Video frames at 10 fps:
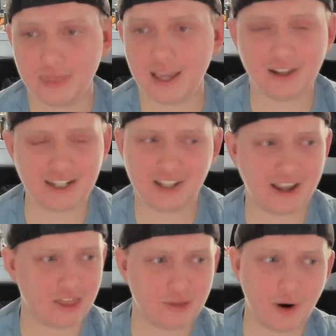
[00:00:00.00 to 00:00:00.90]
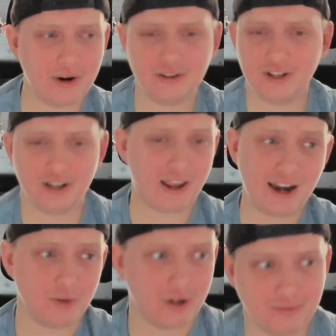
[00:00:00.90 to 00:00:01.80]
They like to throw it to
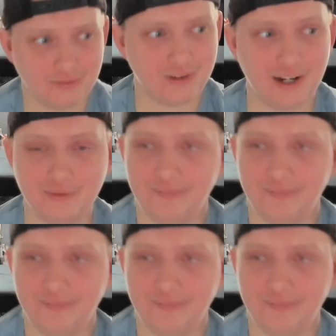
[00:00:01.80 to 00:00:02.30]
anyone, right?